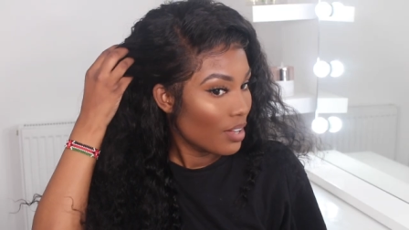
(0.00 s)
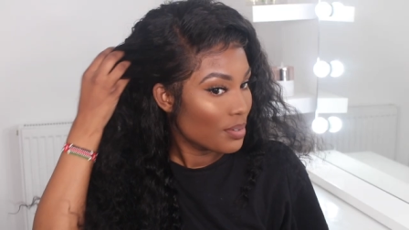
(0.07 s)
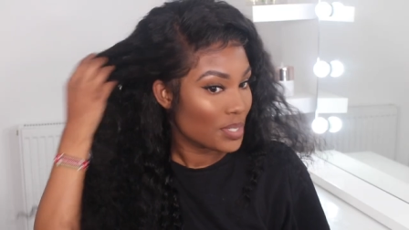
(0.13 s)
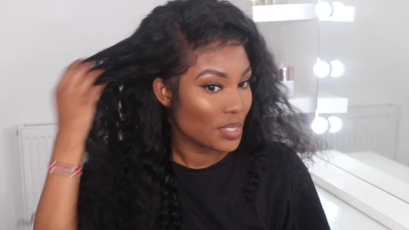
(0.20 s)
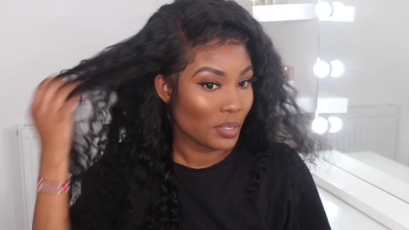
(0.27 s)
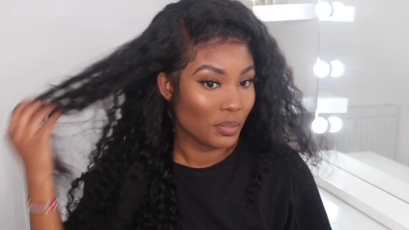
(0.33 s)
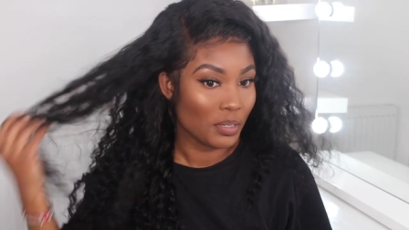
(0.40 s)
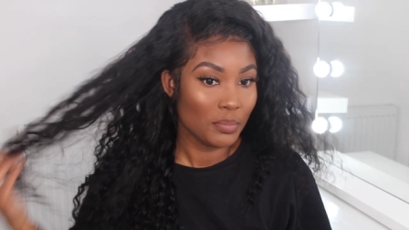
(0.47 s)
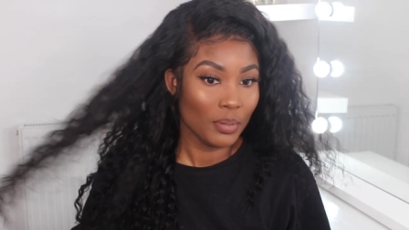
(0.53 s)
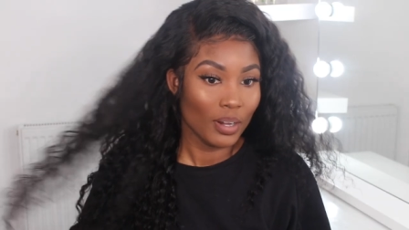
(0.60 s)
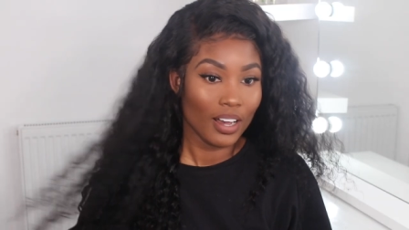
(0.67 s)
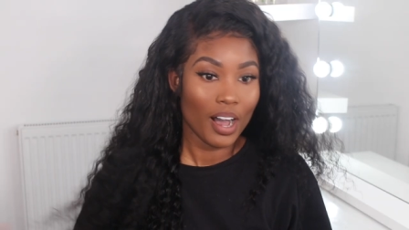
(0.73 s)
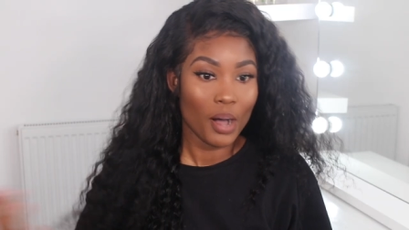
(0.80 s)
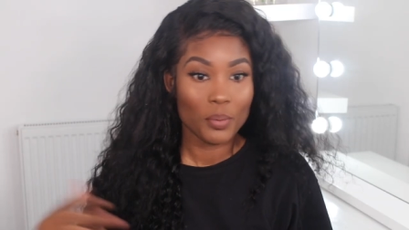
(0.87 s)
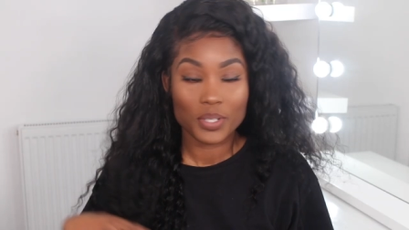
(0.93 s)
Sorry,
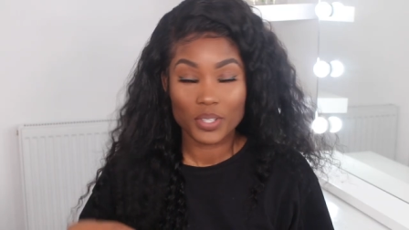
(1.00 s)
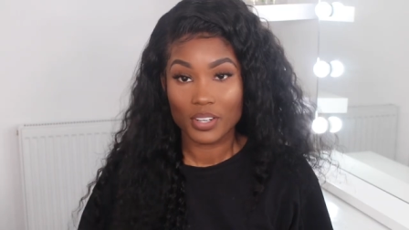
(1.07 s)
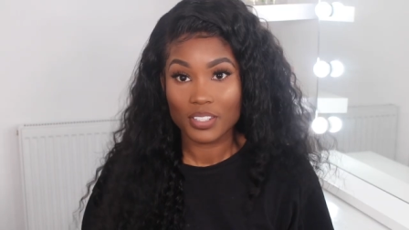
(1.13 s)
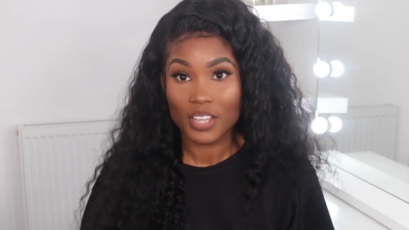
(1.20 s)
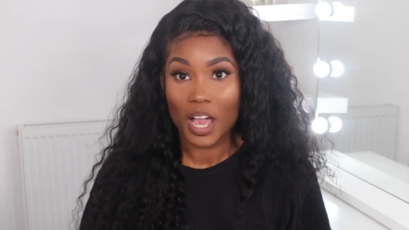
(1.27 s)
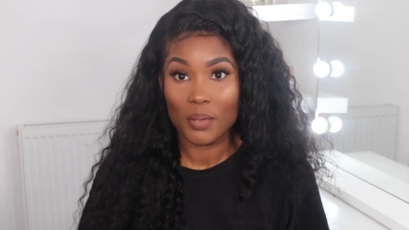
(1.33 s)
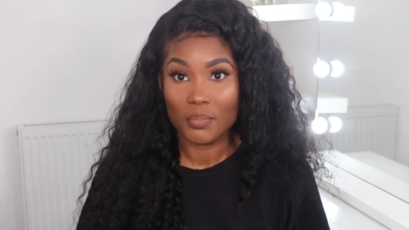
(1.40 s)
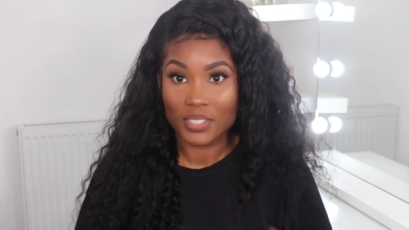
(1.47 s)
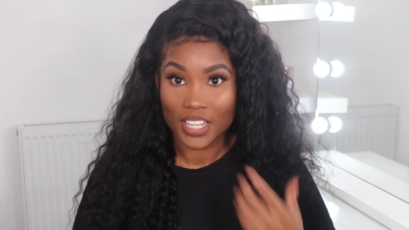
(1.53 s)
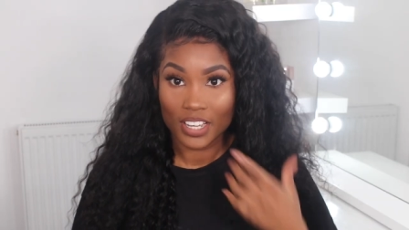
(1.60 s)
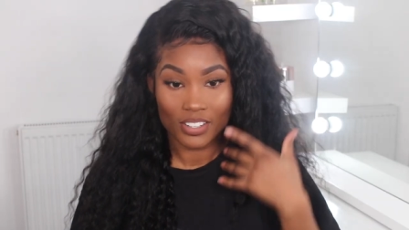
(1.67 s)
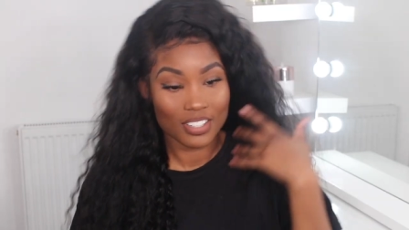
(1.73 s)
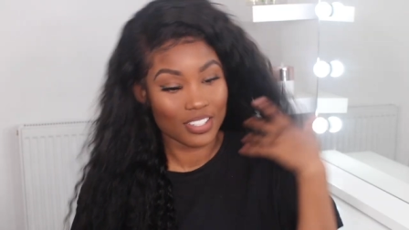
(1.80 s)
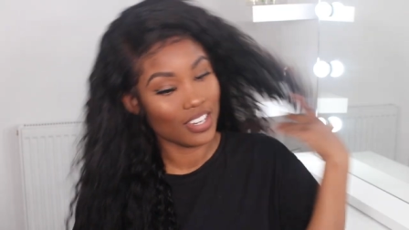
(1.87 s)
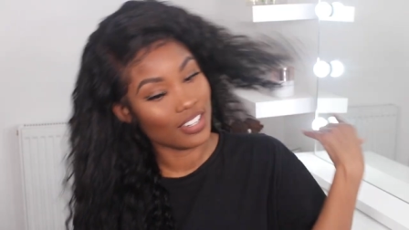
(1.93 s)
but I was on a time
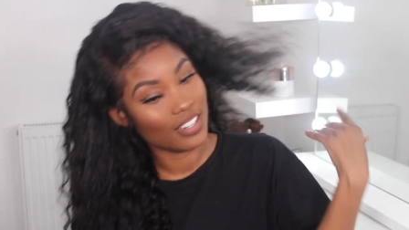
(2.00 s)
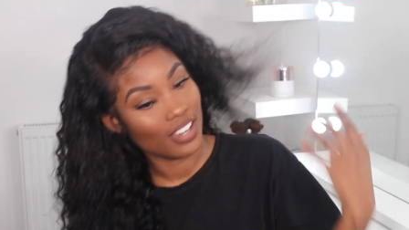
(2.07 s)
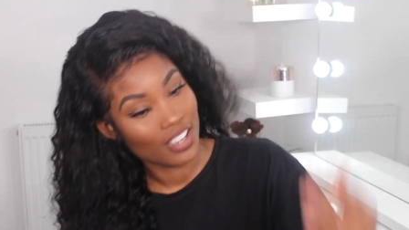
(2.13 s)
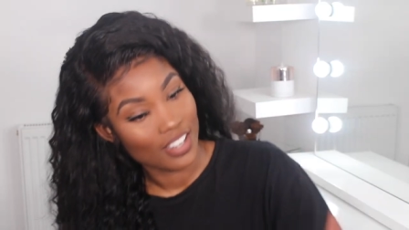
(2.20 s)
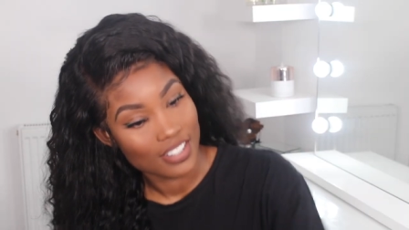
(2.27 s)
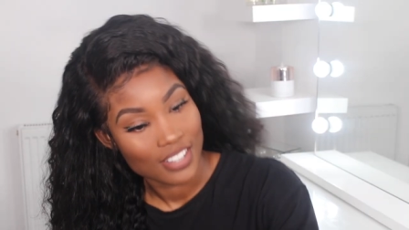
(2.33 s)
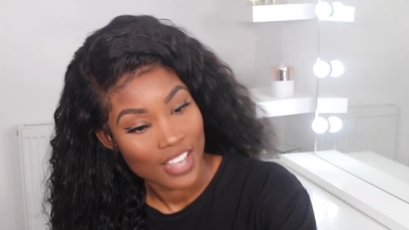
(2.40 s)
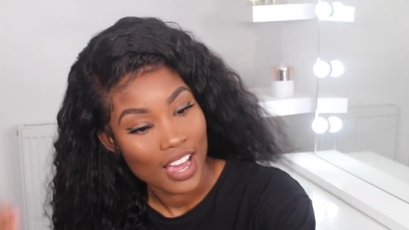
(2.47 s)
scale today, guys.